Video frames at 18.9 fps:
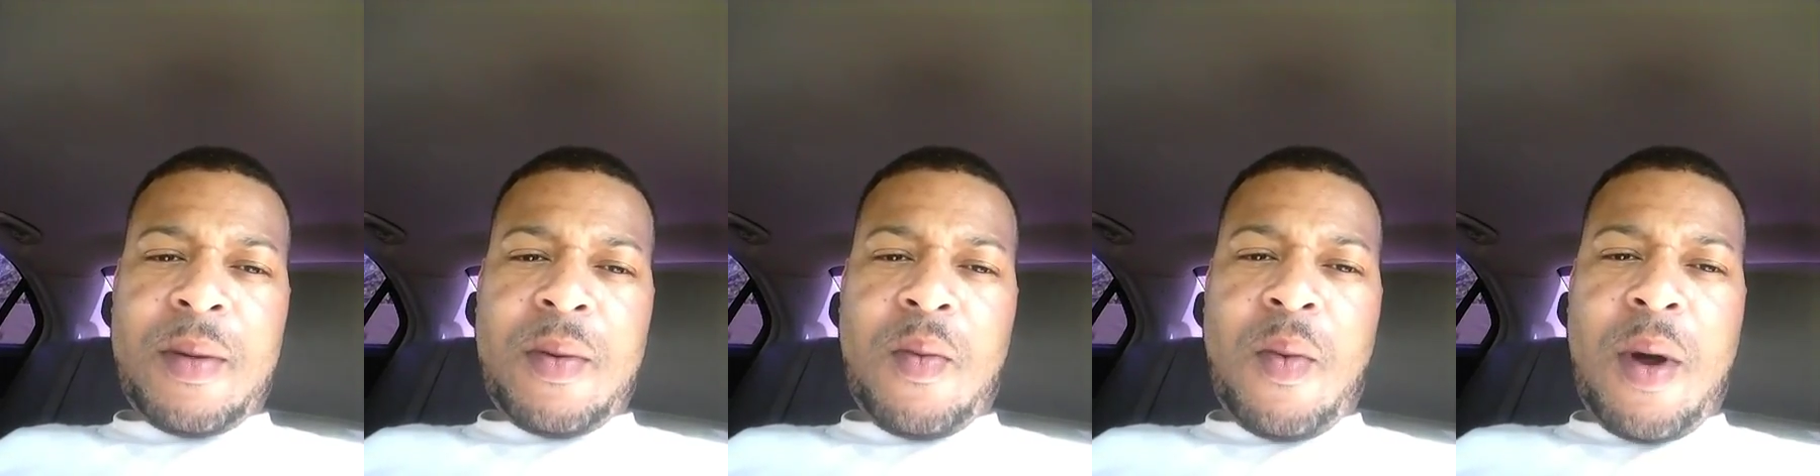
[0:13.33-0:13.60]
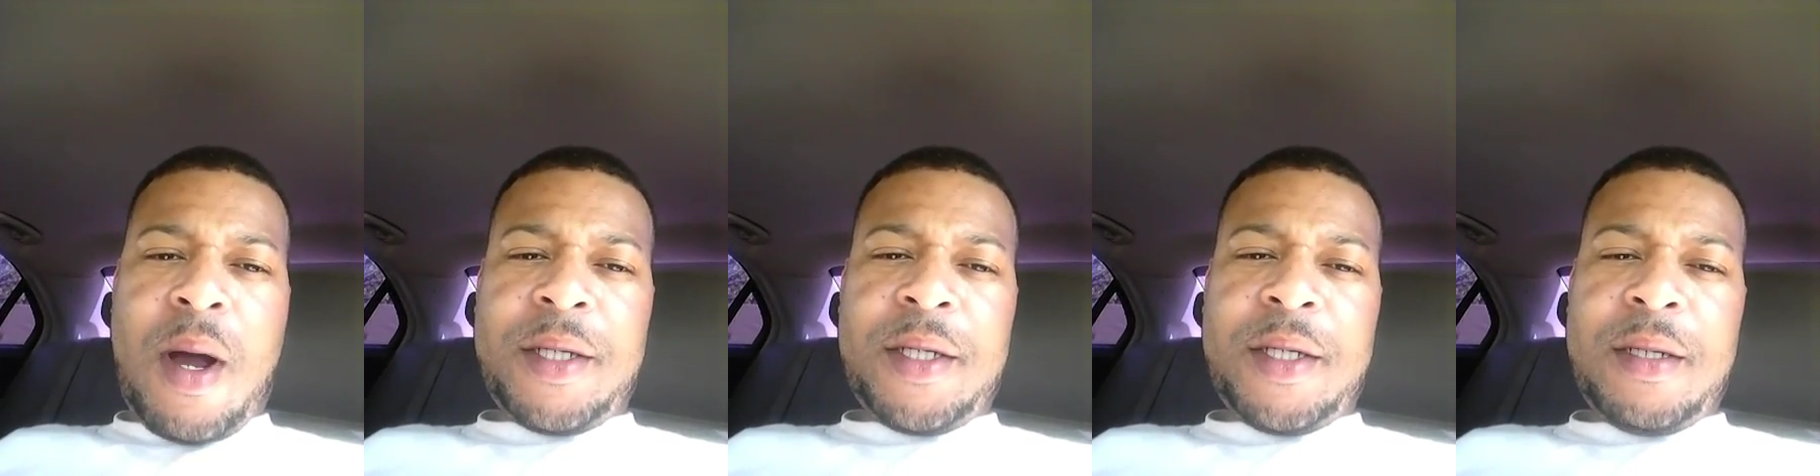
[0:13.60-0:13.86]

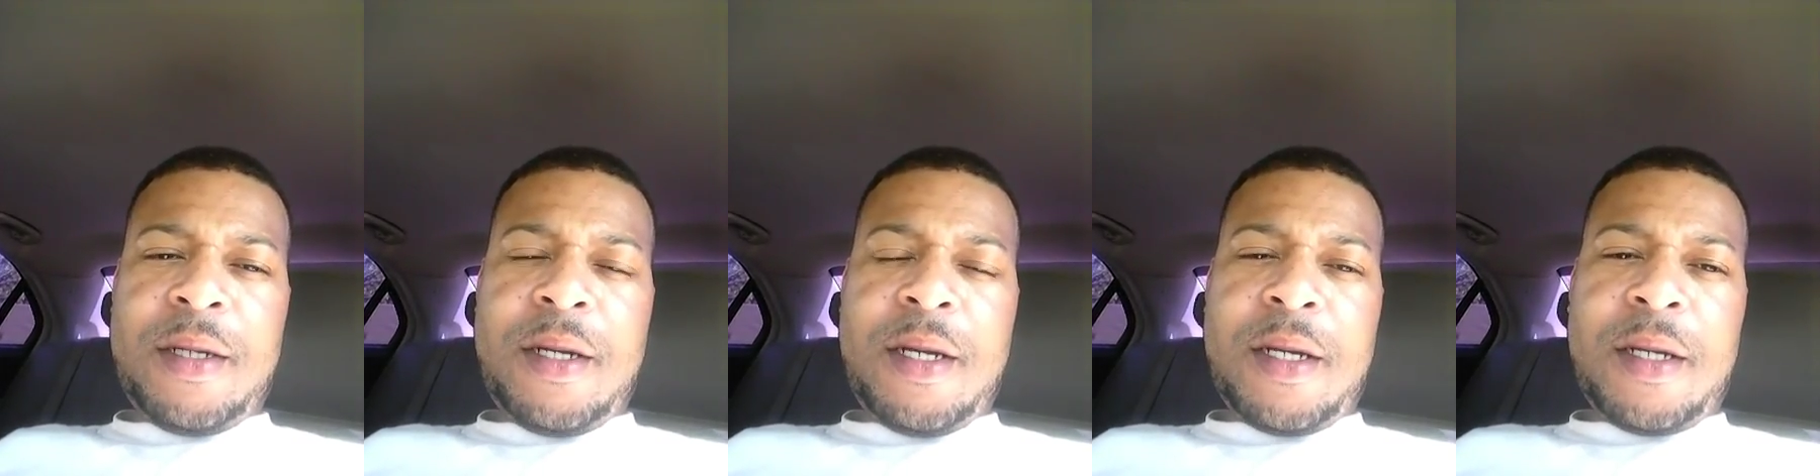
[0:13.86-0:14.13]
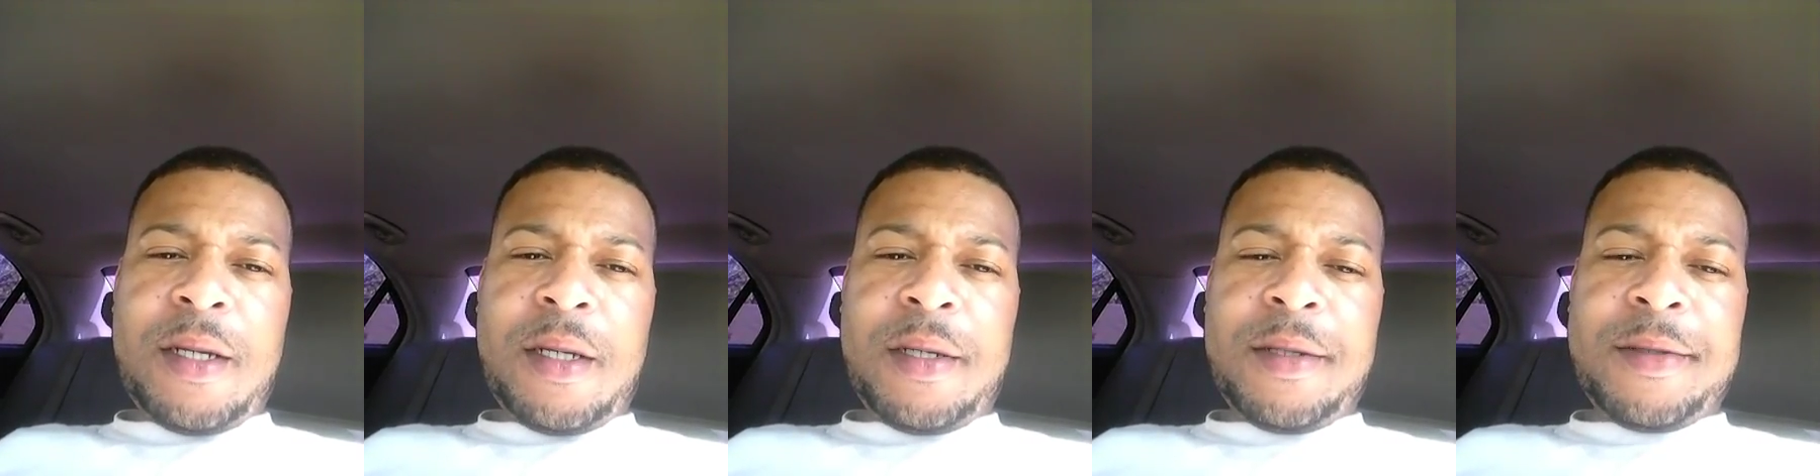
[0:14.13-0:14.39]
watching
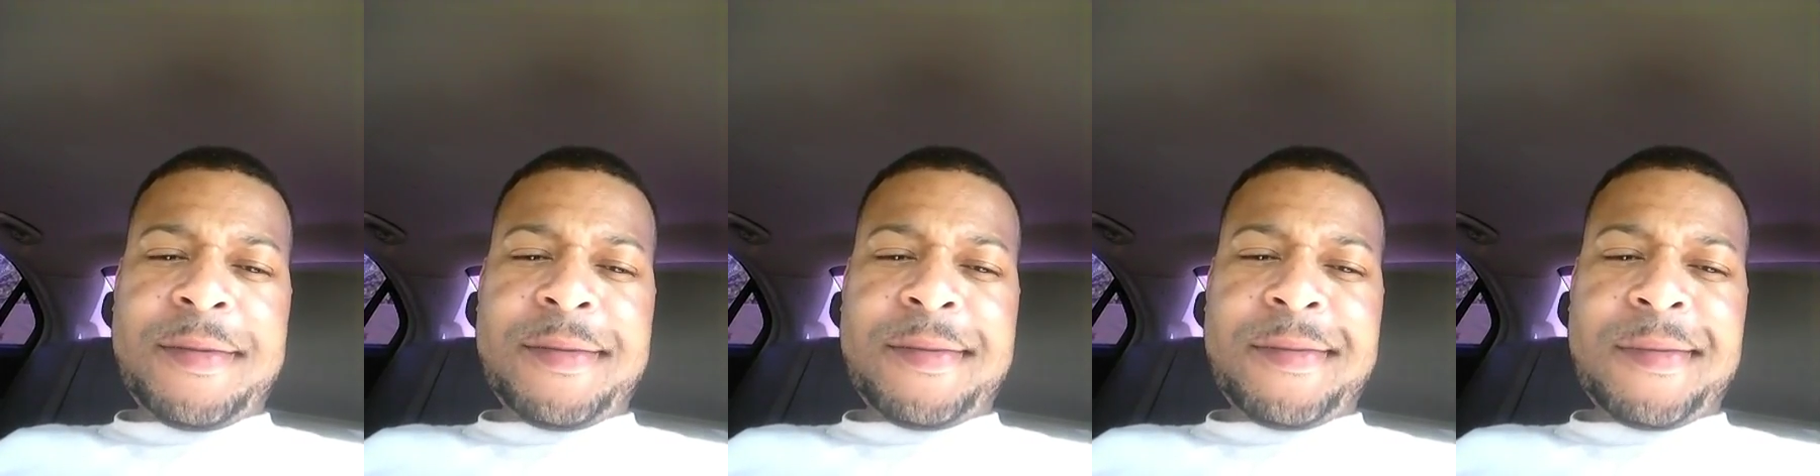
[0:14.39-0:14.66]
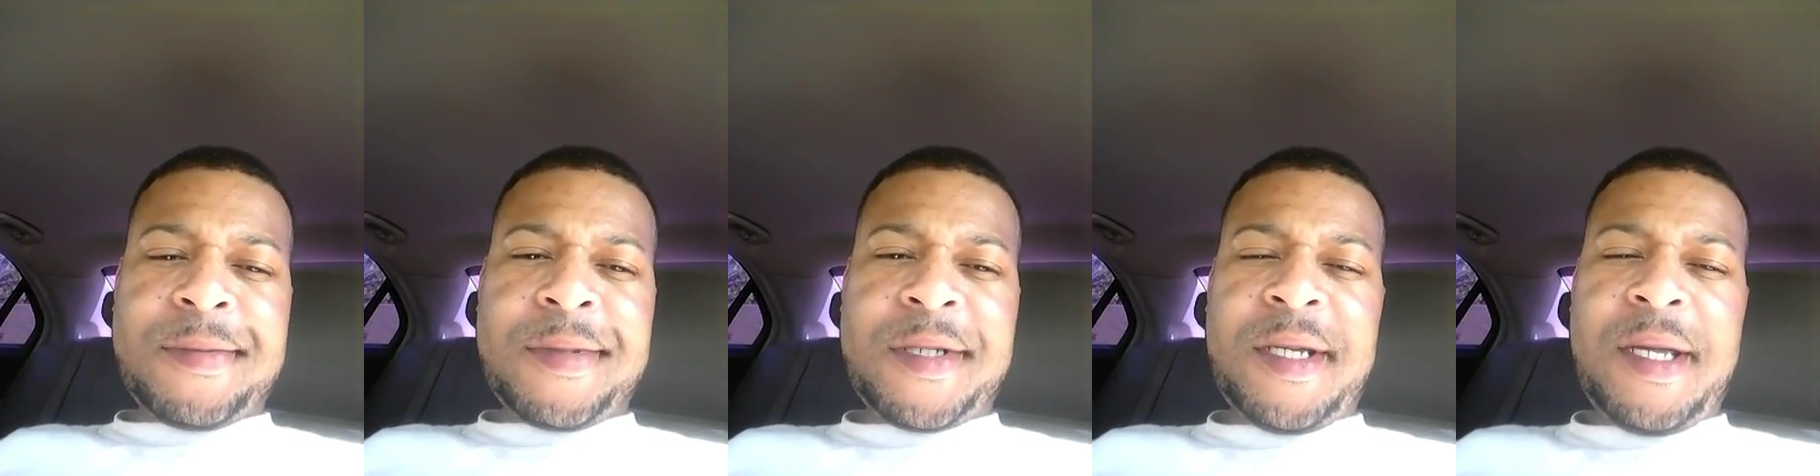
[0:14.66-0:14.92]

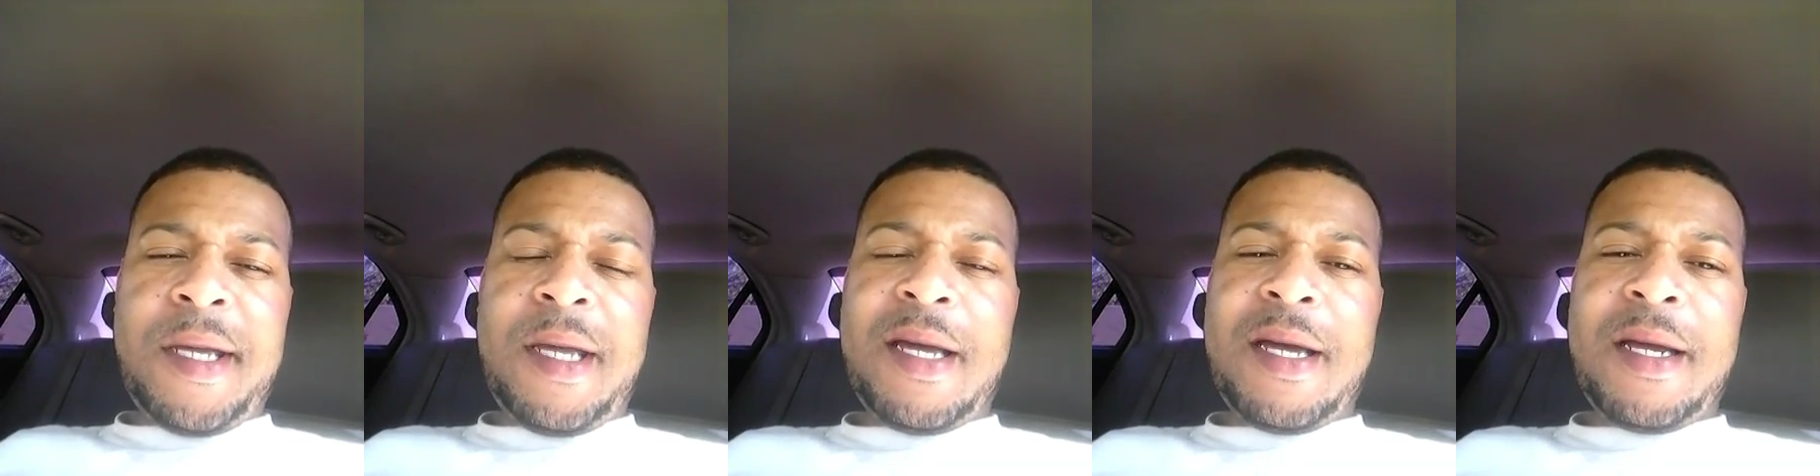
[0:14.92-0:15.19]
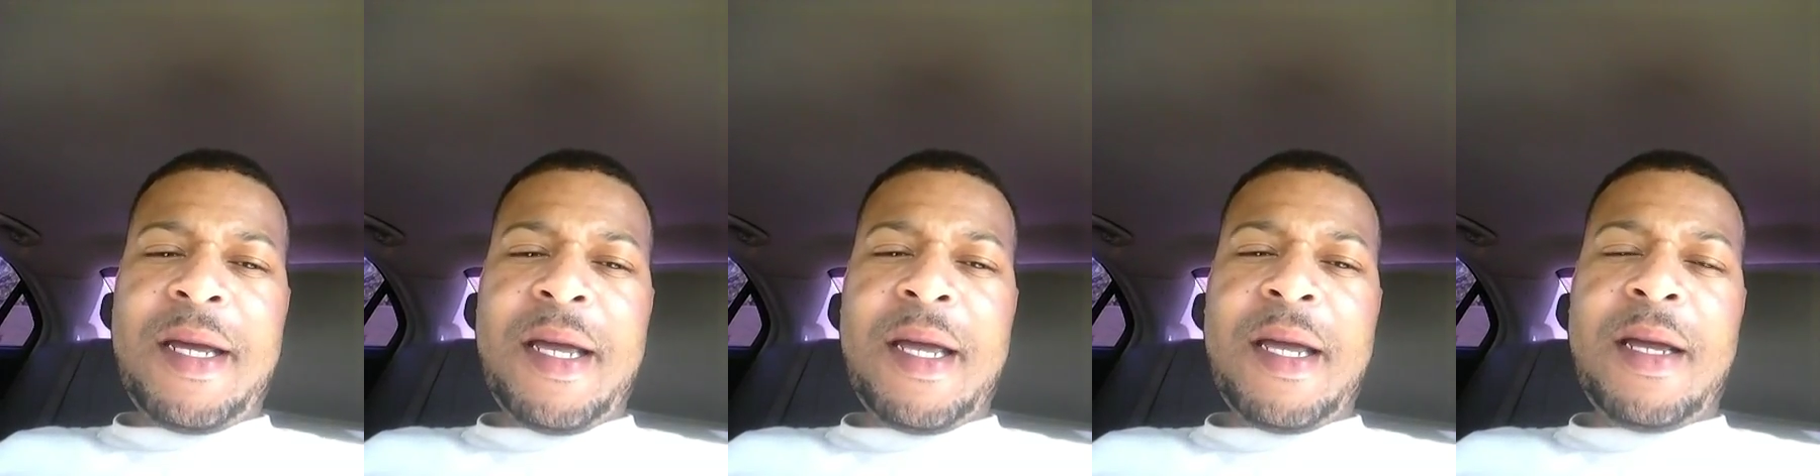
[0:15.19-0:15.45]

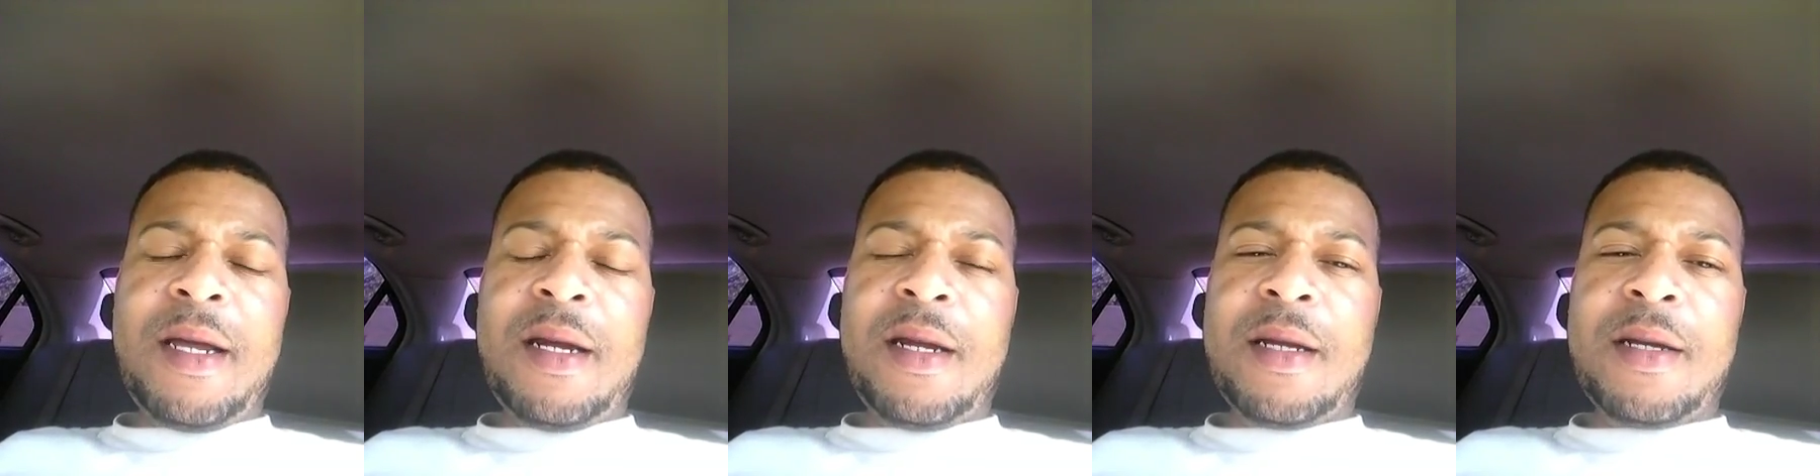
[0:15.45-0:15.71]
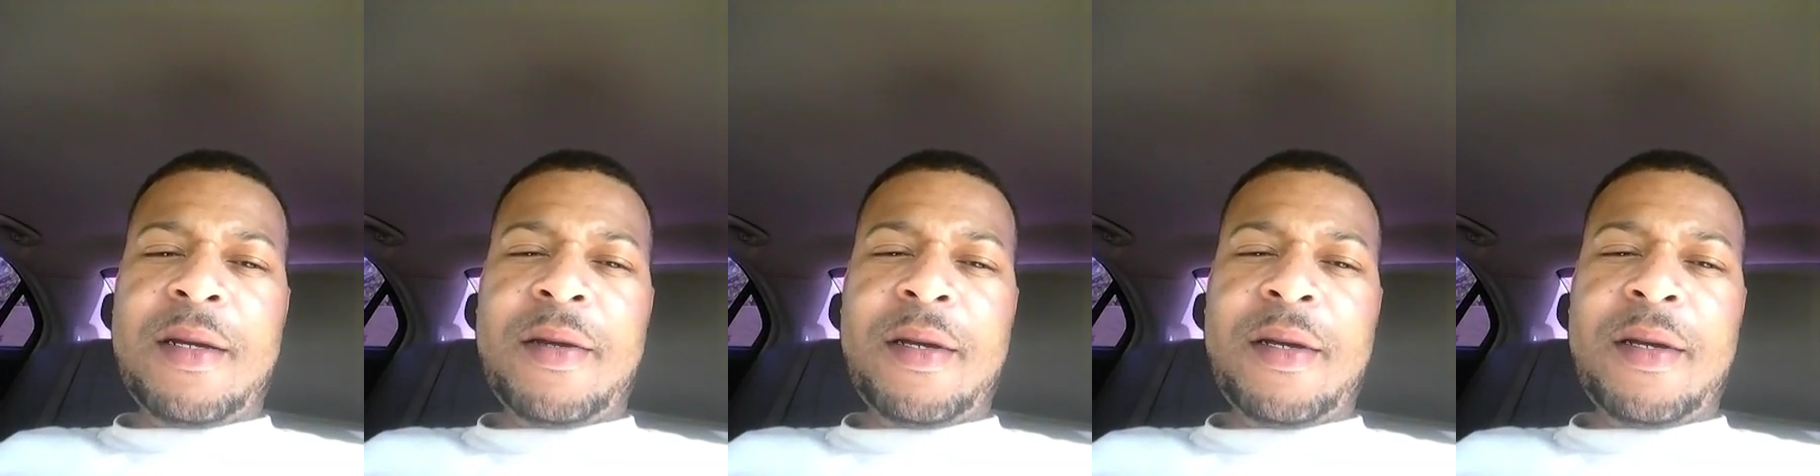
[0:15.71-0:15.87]
CNN,